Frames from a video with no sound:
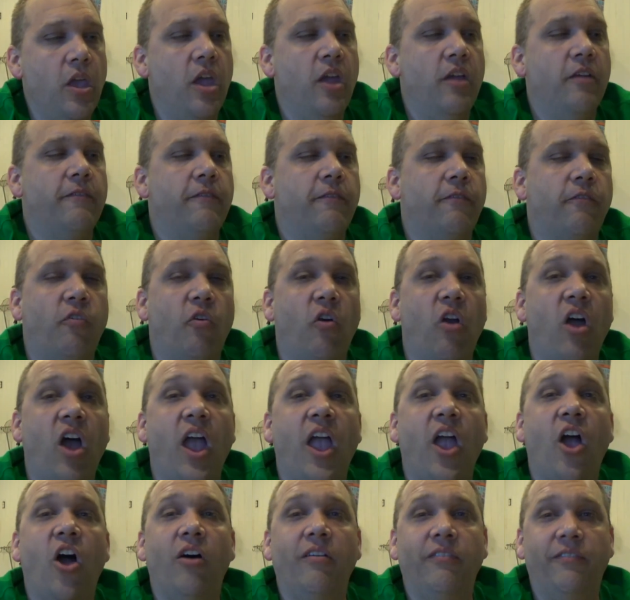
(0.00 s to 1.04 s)

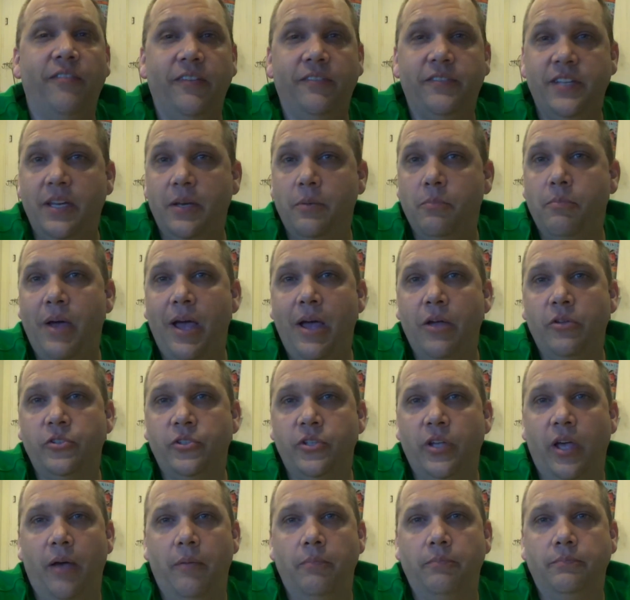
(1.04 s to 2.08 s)
Fry all 15 pounds
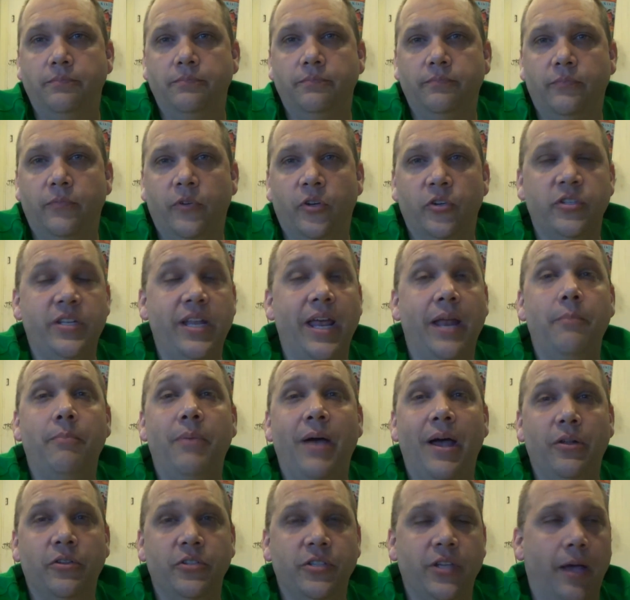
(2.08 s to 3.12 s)
up or 10
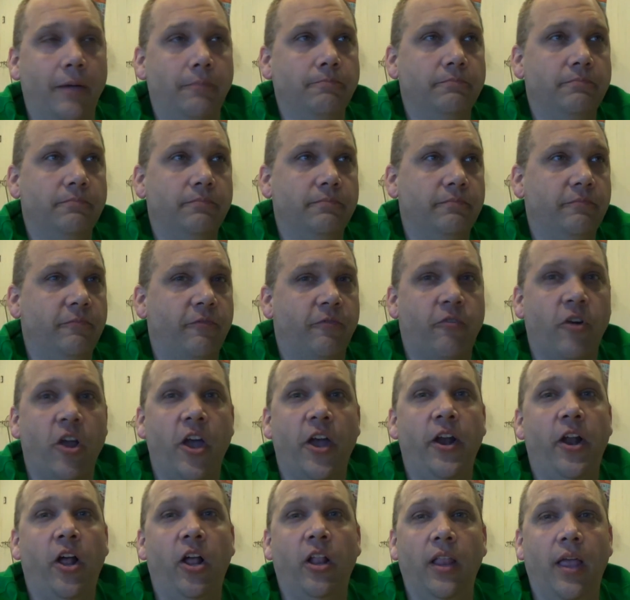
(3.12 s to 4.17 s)
pounds up. Fry
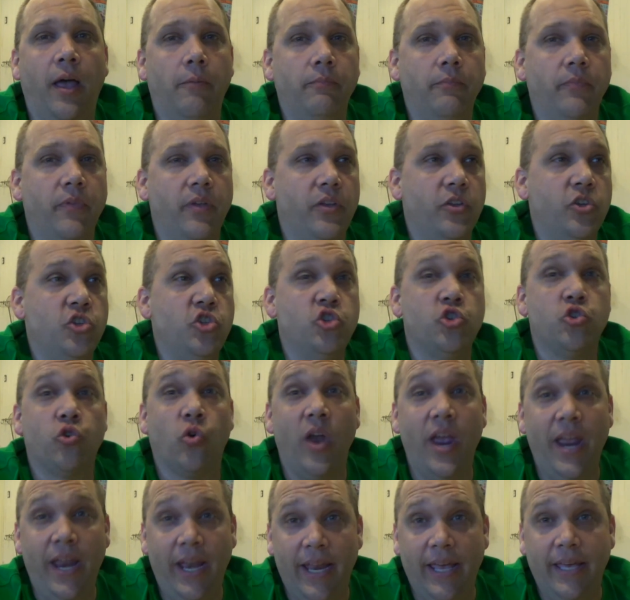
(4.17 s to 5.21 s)
it all up.
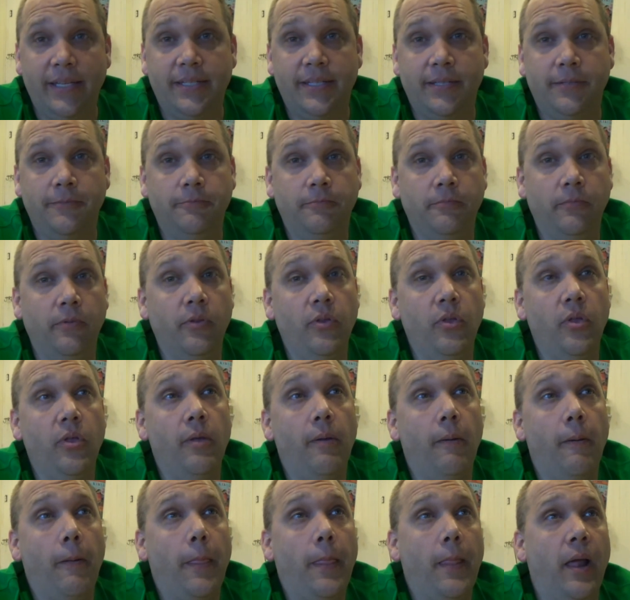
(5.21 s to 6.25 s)
Drain it.
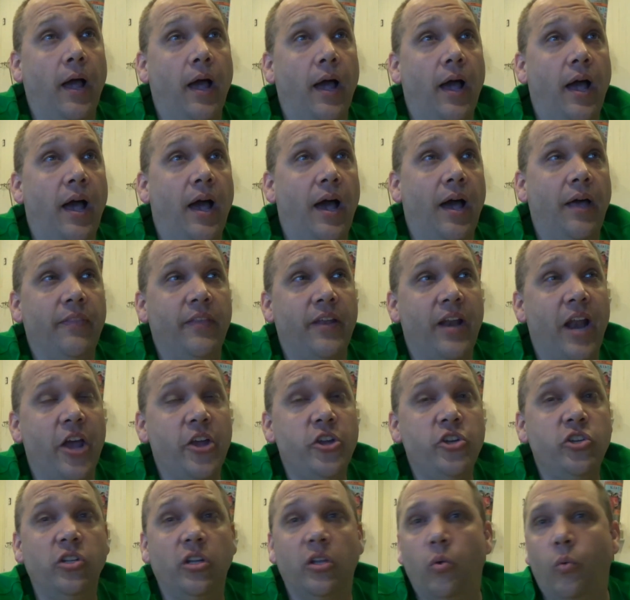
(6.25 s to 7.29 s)
Then I
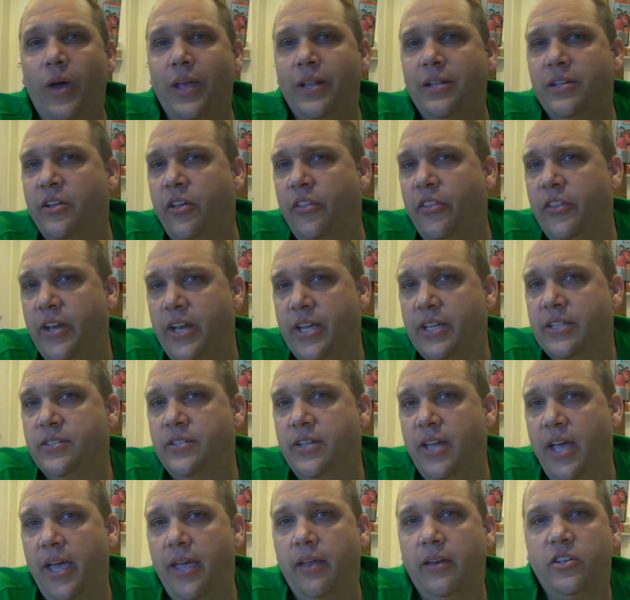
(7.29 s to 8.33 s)
usually wait till the next
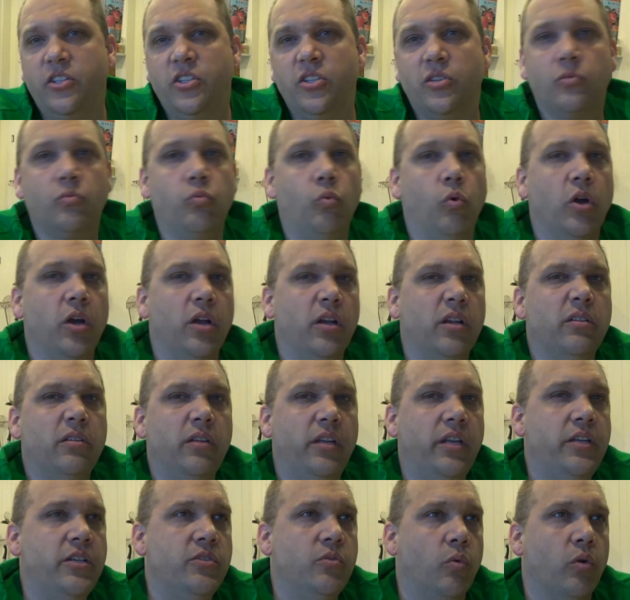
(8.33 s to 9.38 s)
day. Just
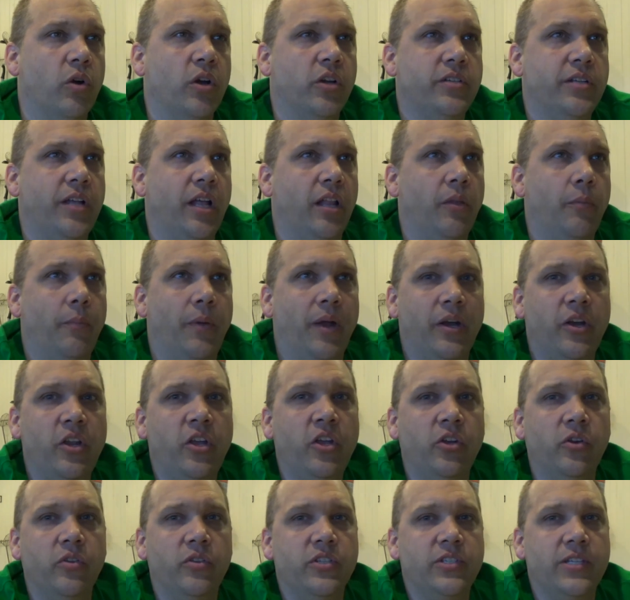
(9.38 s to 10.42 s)
easy, works out a little better. You
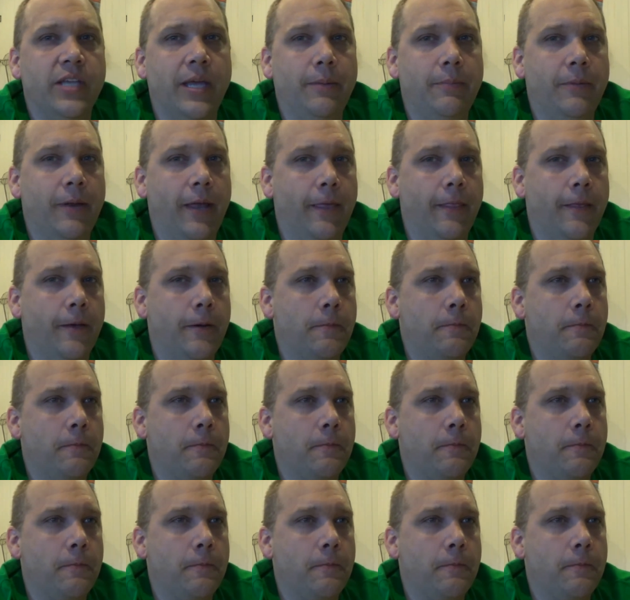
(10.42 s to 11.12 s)
can do it the same day though.